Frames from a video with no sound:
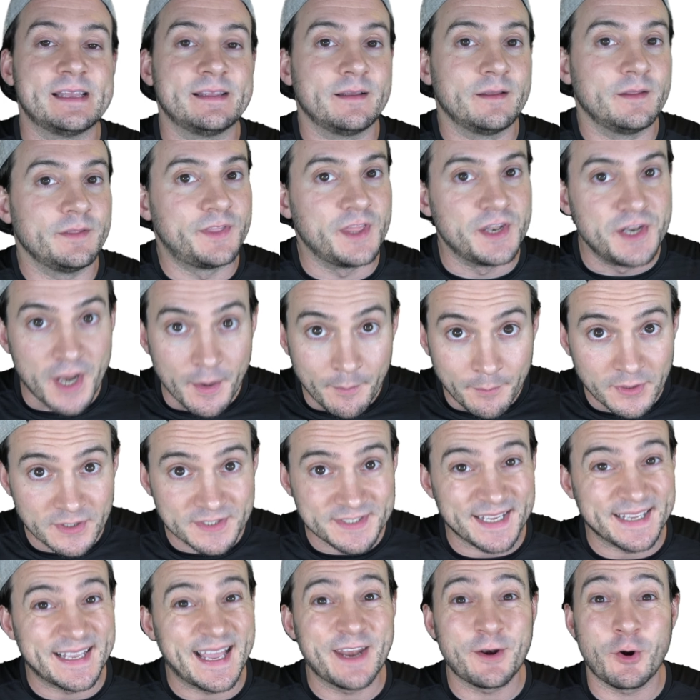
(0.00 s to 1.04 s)
The numbers,
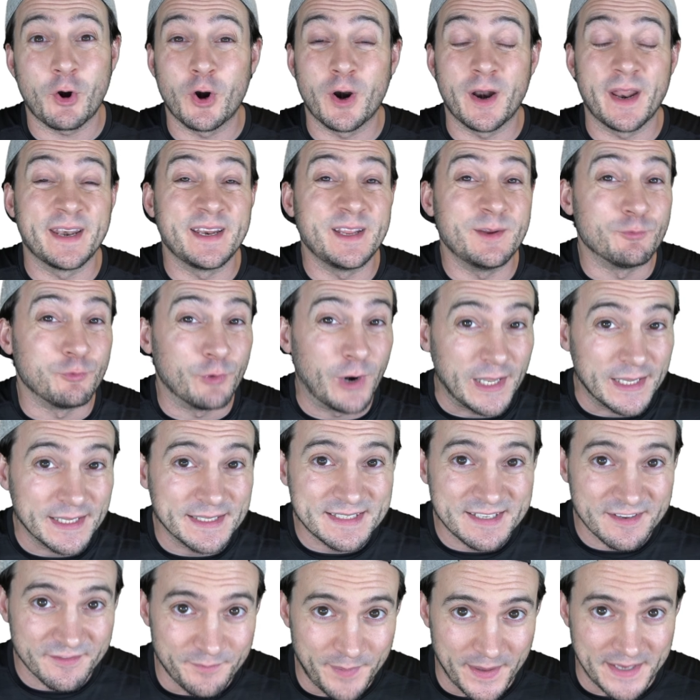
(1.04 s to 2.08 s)
again, are on a
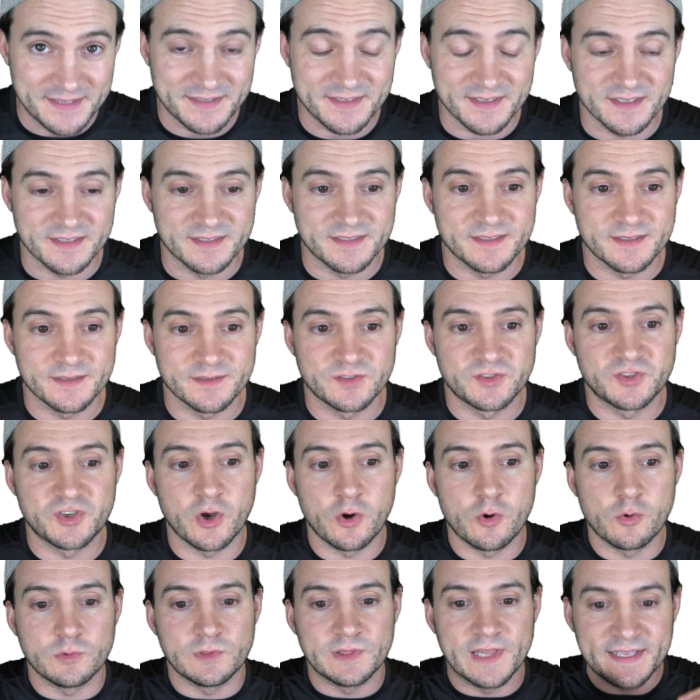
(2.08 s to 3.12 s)
relative basis.
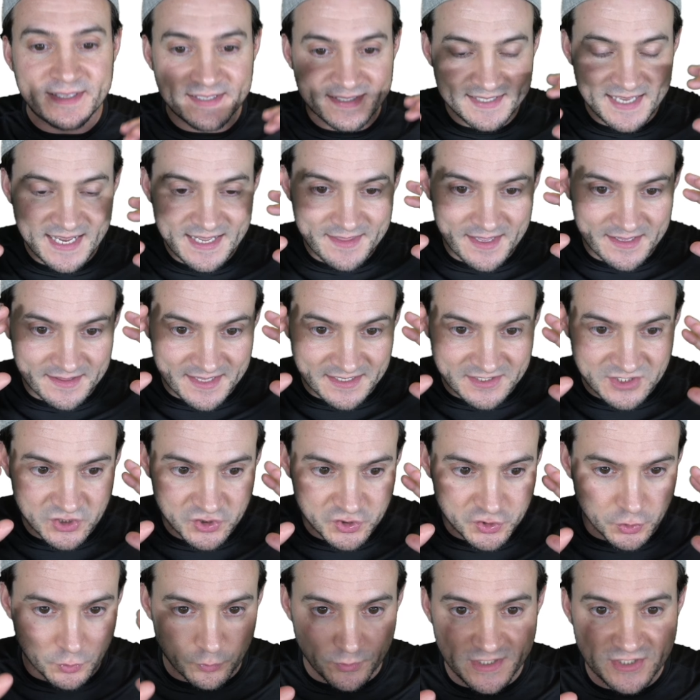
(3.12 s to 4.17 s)
So let's say that this is
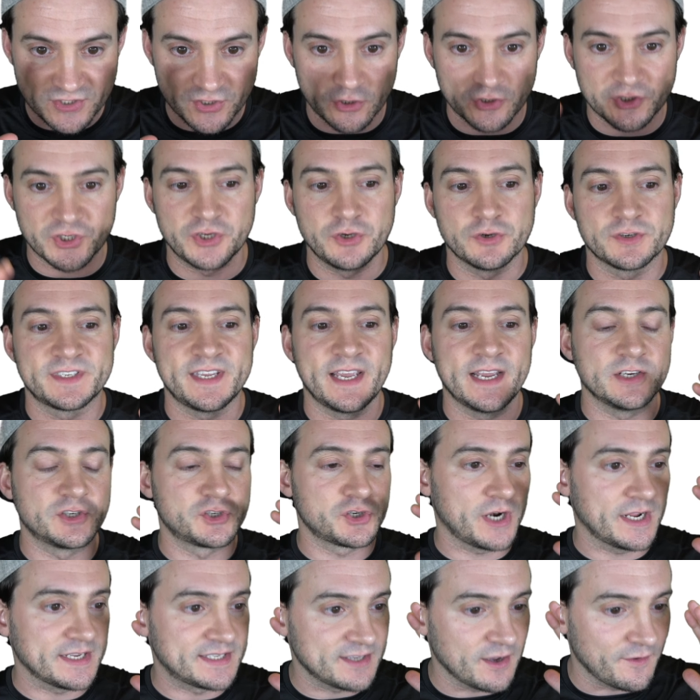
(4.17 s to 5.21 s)
your research and you're saying, should
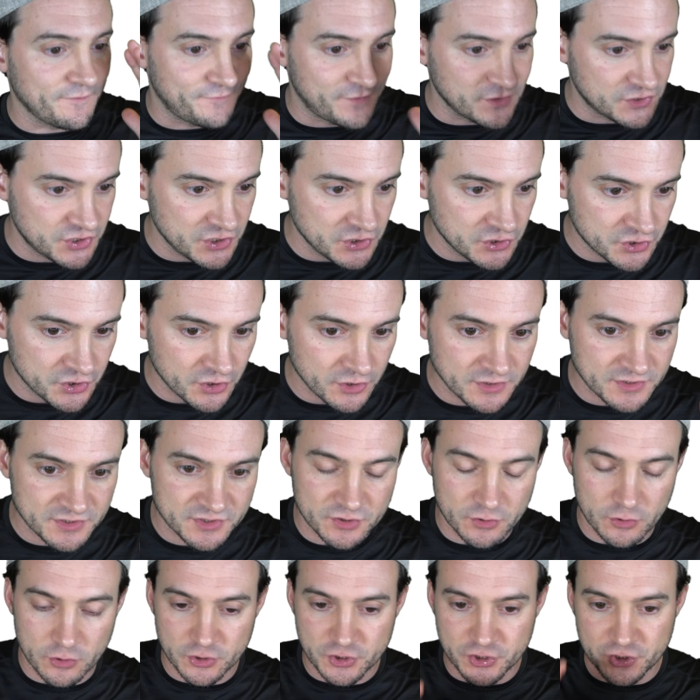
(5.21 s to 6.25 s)
I sell fishing shirts
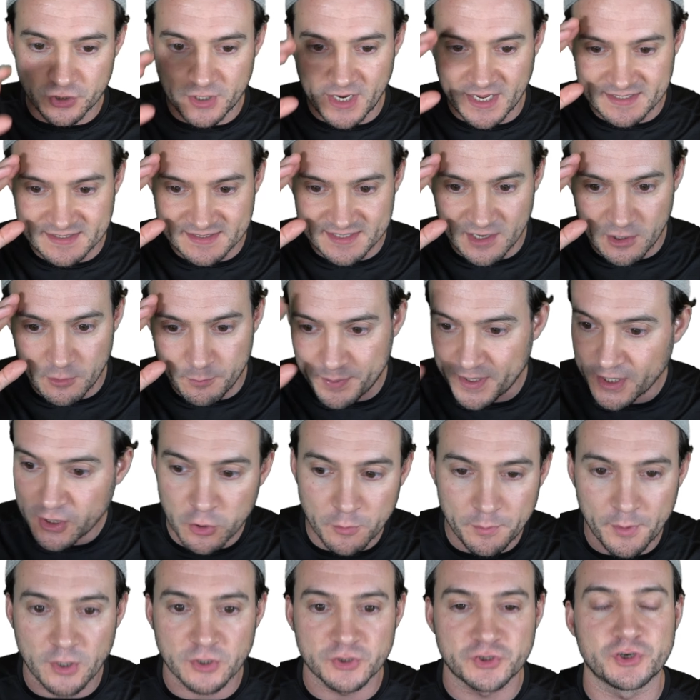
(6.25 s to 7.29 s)
or should I sell
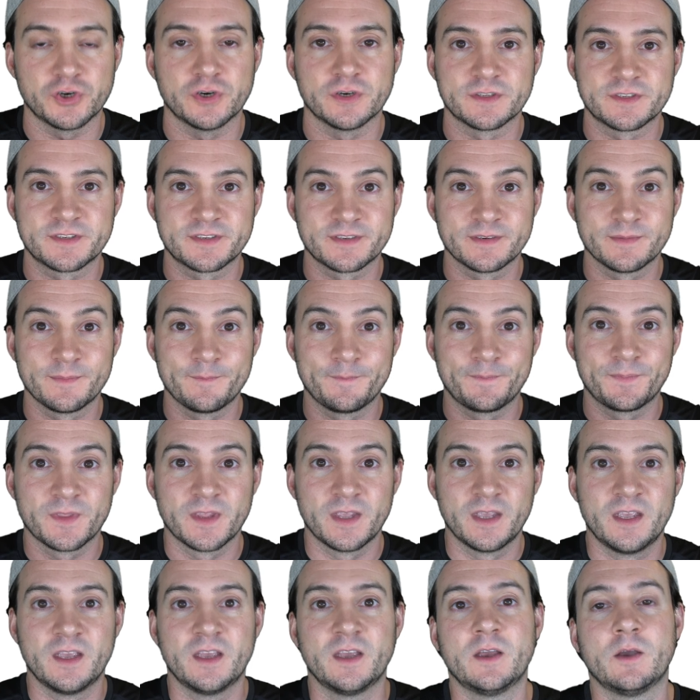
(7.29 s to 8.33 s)
pickleball shirts?
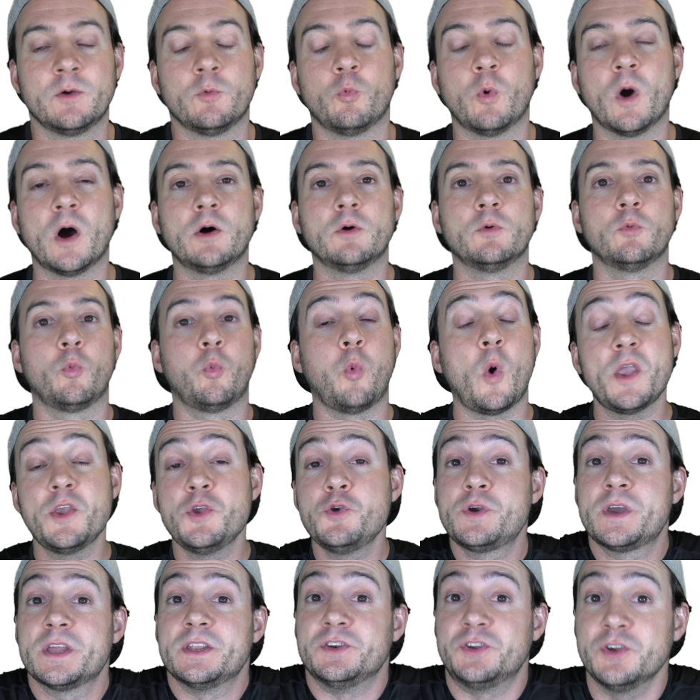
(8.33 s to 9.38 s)
Well, what you
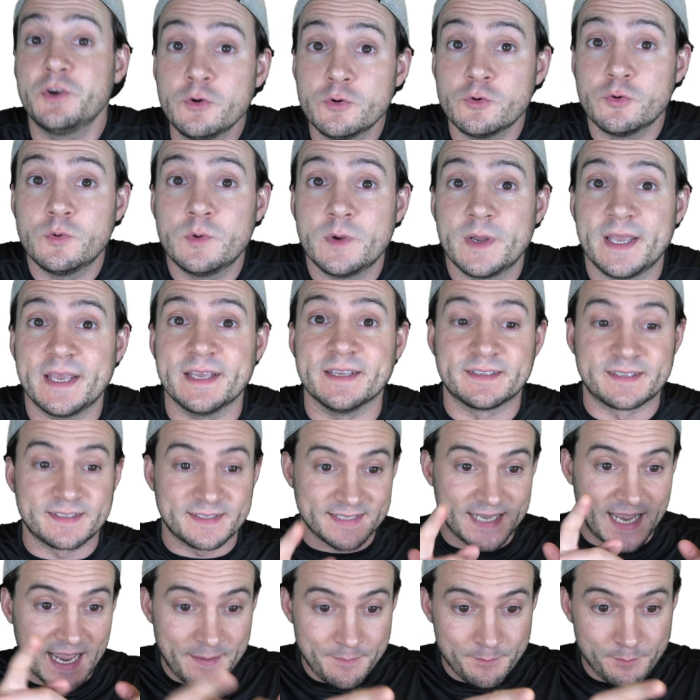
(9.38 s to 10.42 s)
can do is
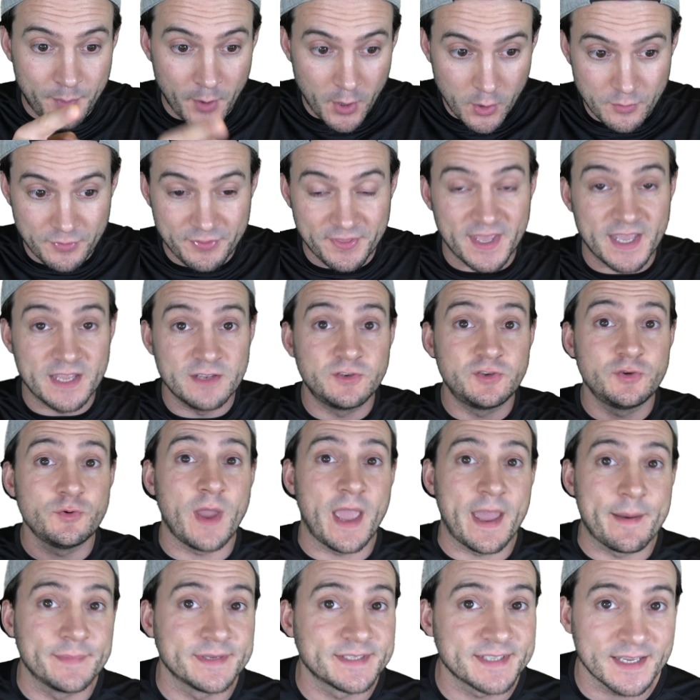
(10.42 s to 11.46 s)
type both into
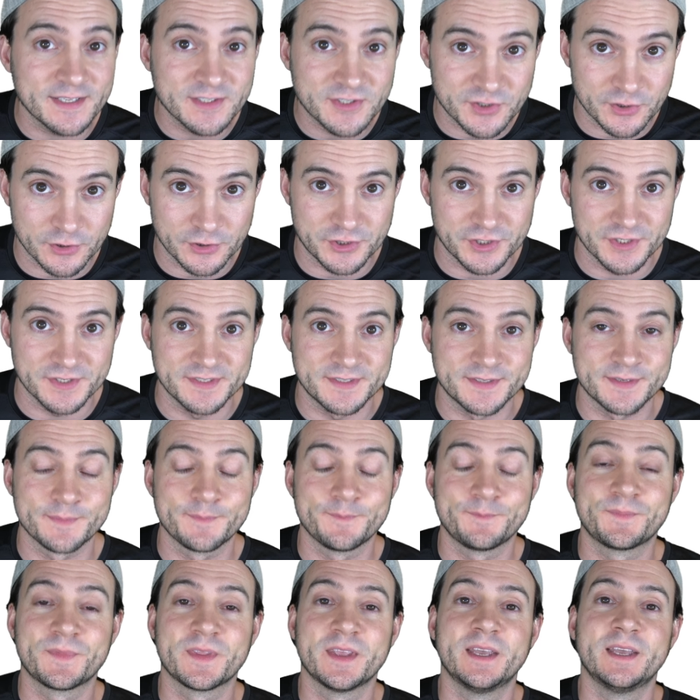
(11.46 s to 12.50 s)
Amazon searches
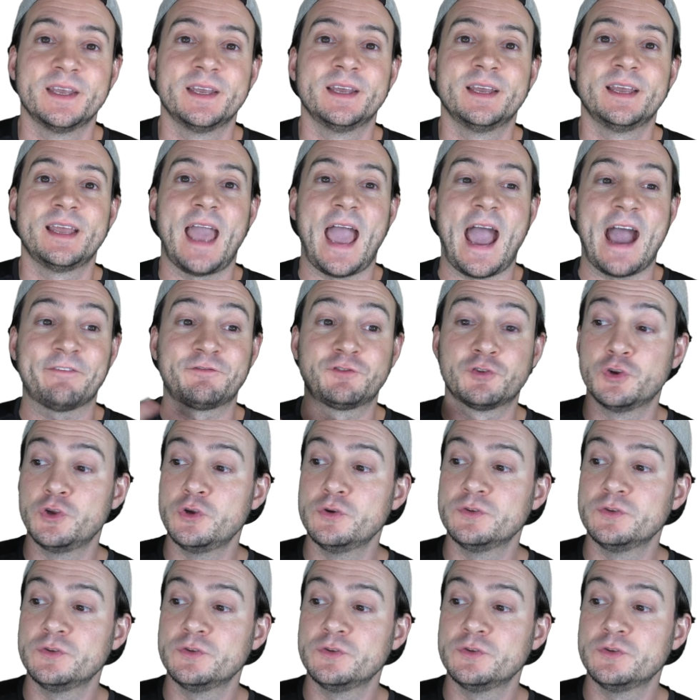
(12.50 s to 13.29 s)
after you